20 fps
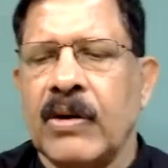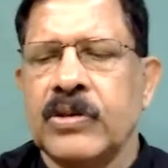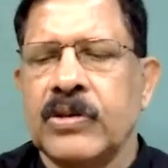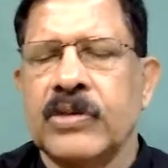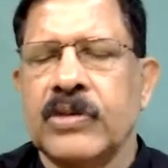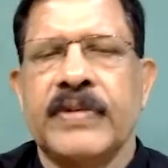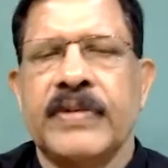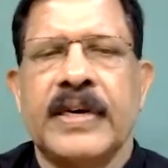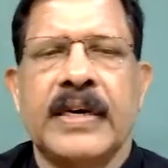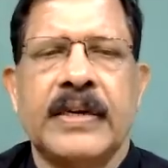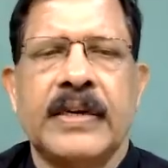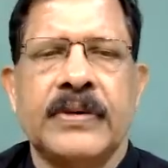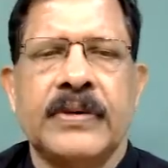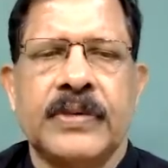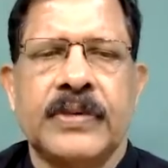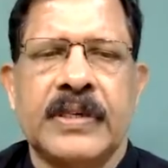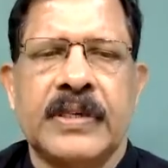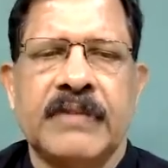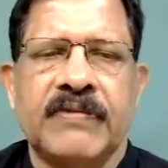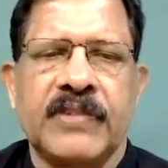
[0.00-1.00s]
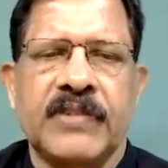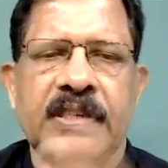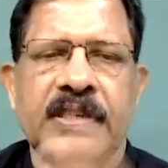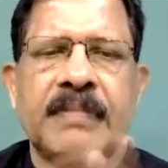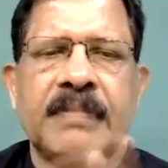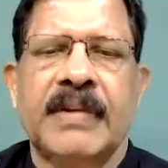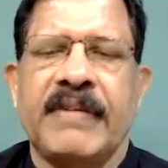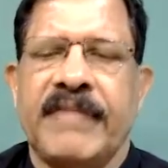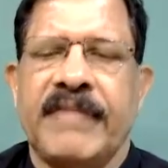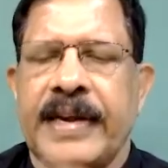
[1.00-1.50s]
also we are using for
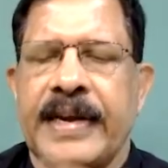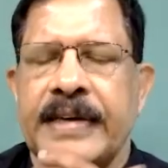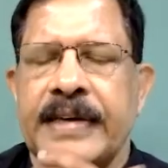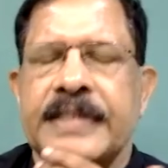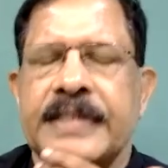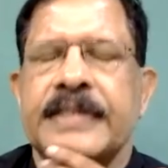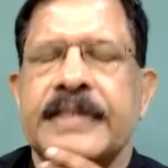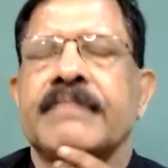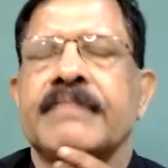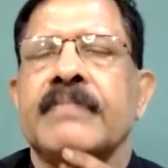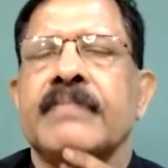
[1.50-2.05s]
simplification.